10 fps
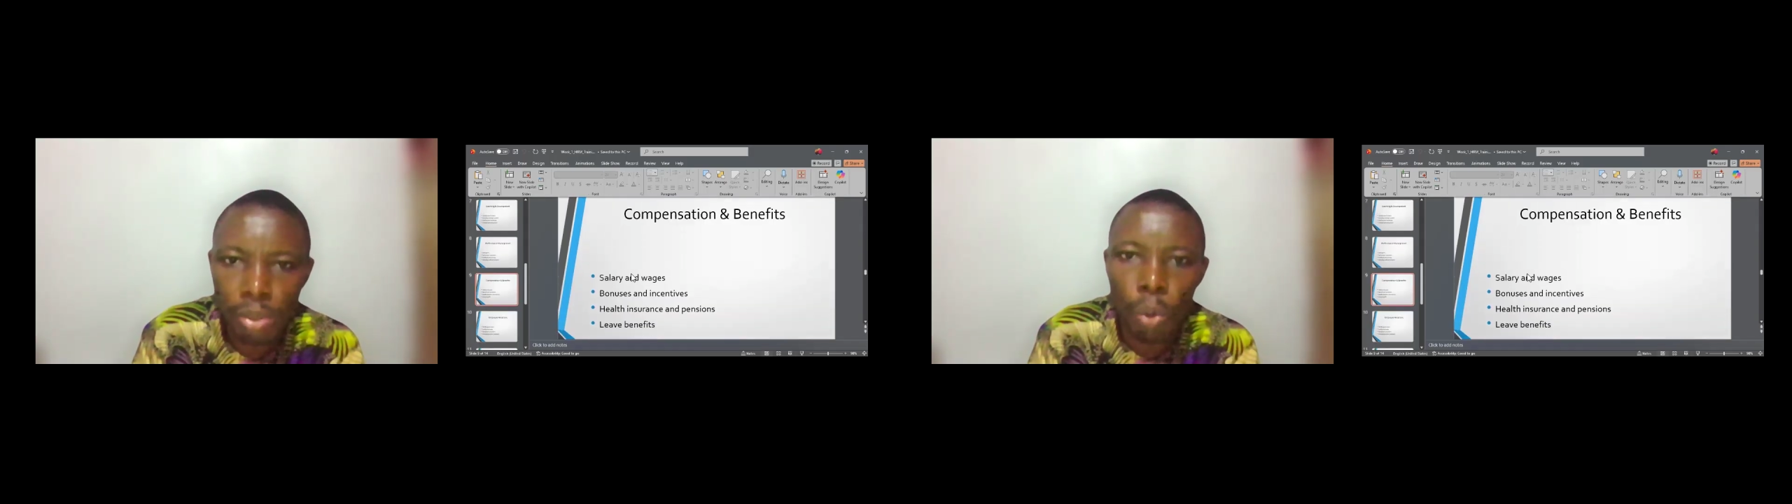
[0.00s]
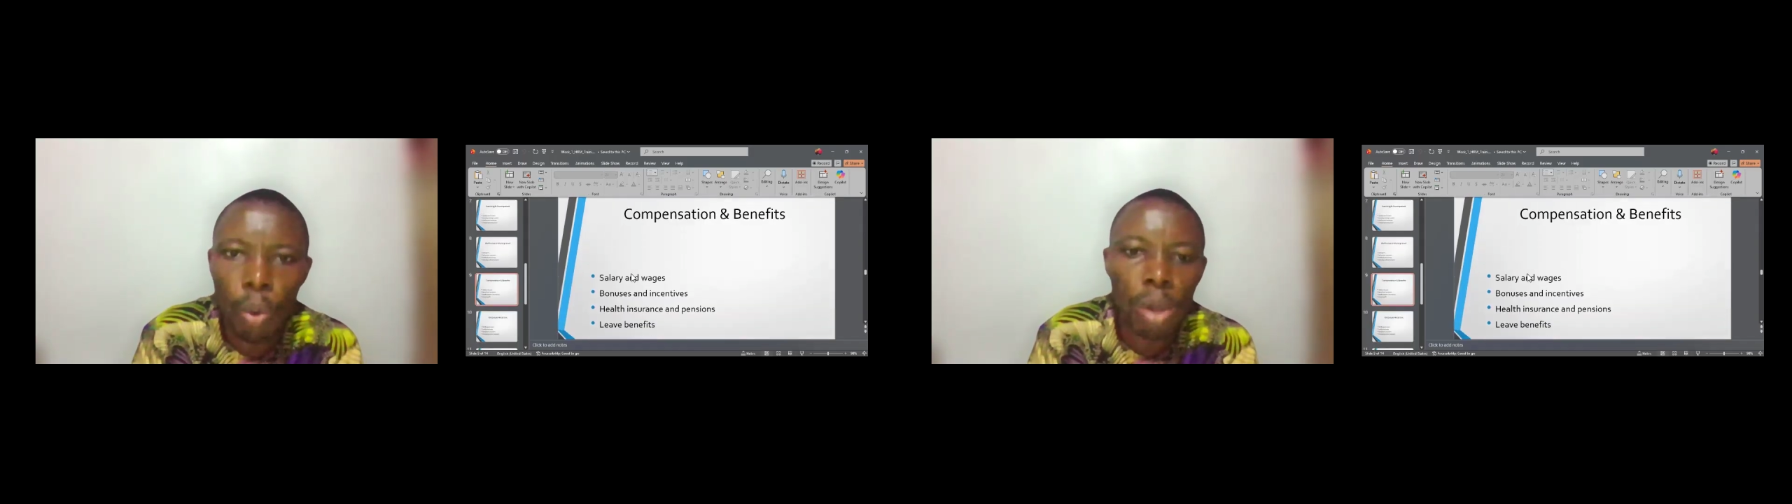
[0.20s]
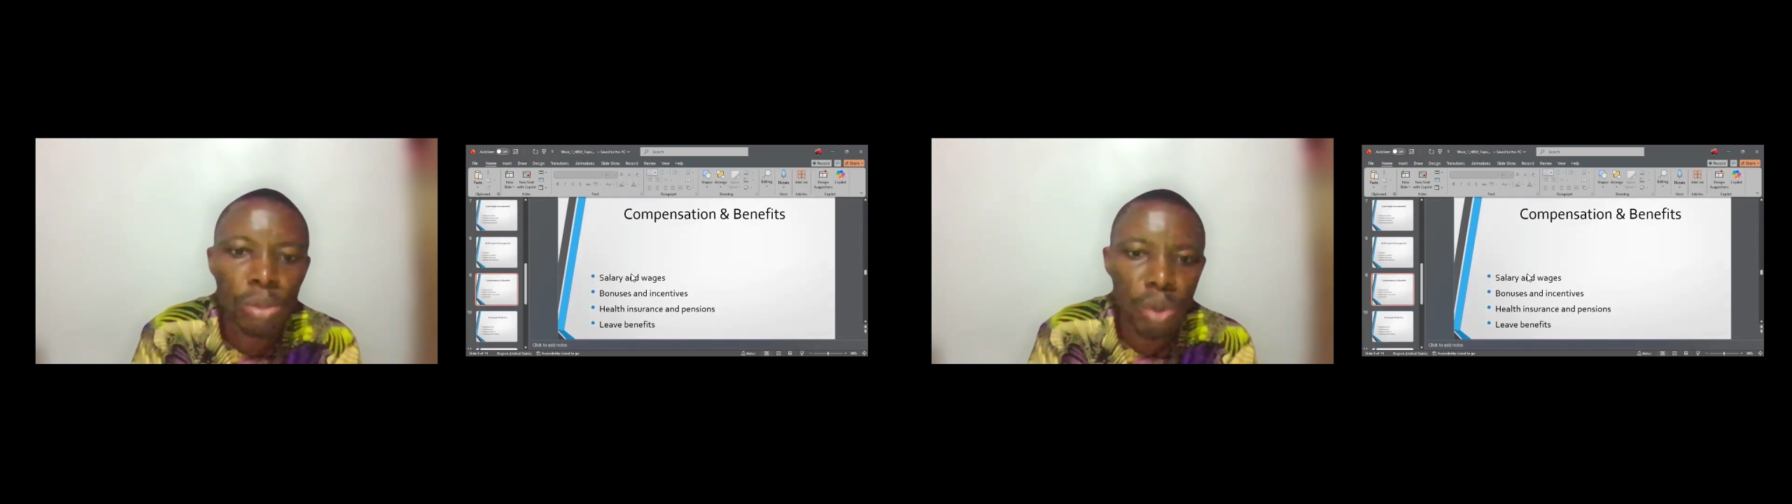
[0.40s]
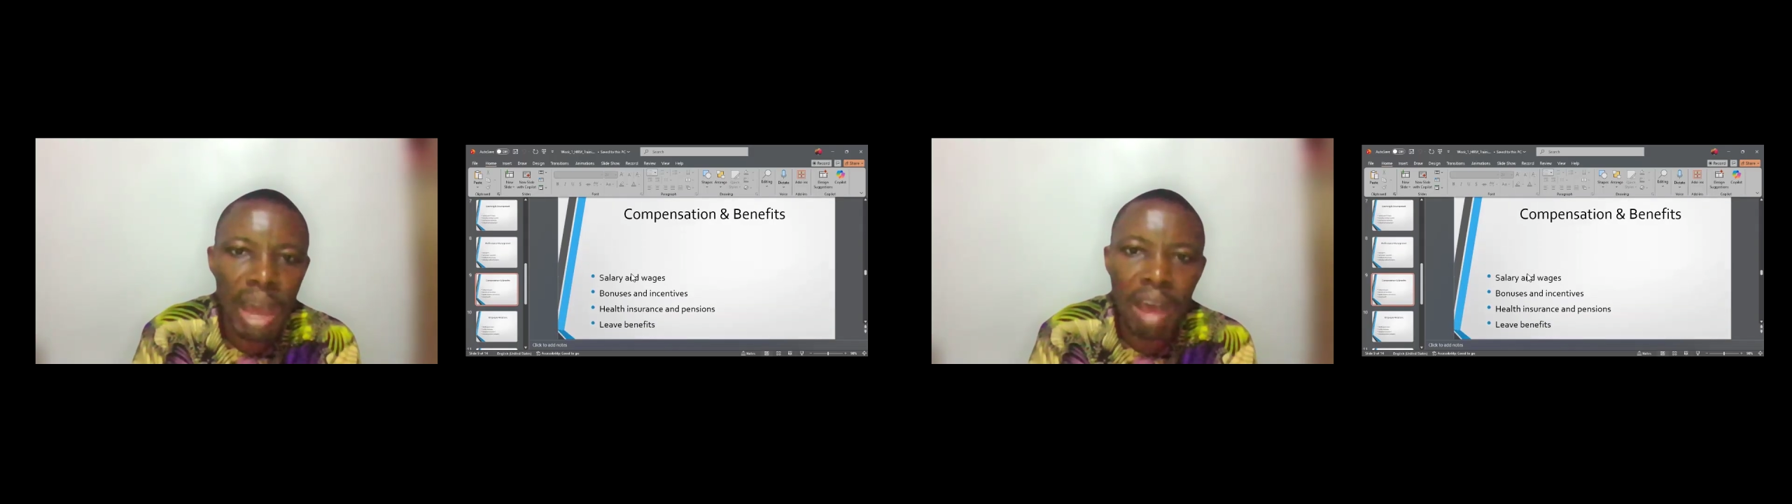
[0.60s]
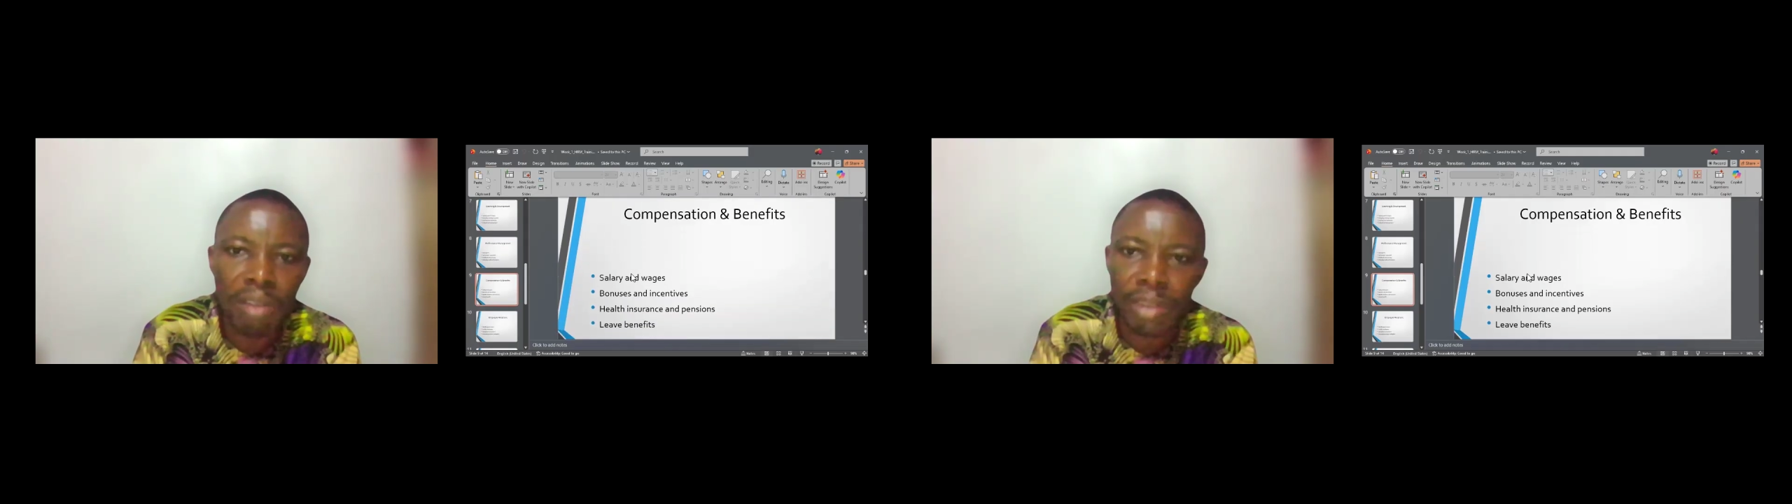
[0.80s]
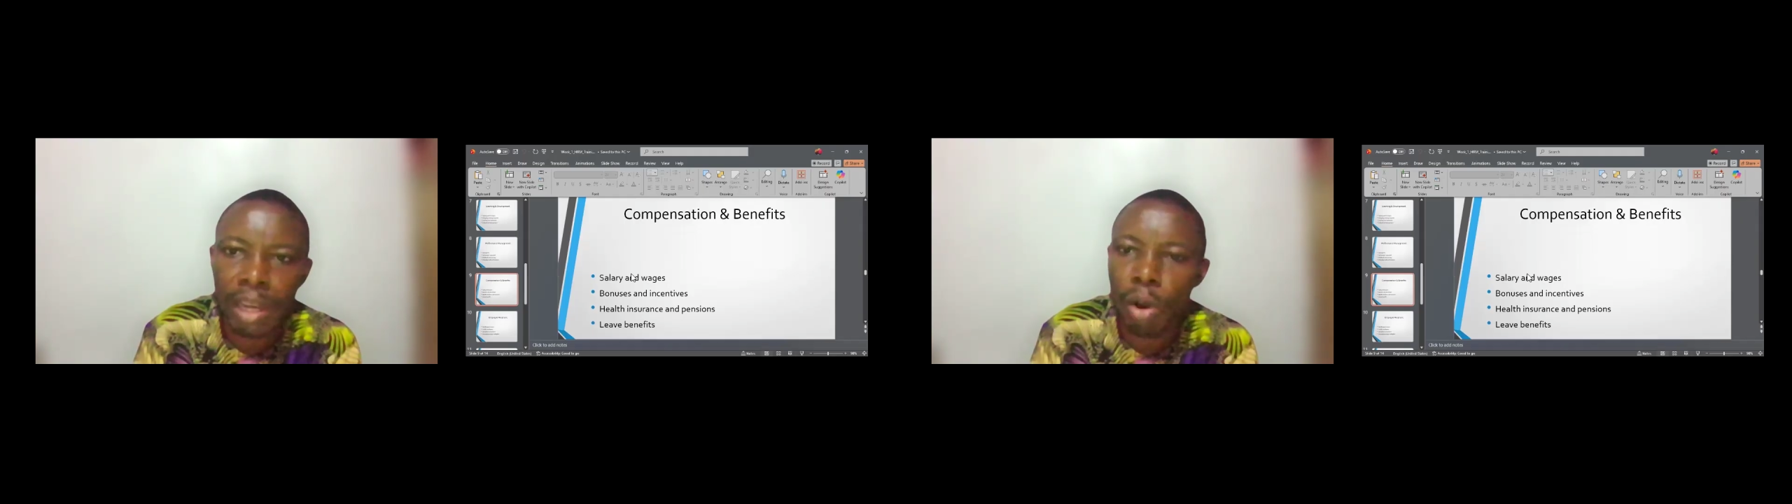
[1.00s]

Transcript: So we also have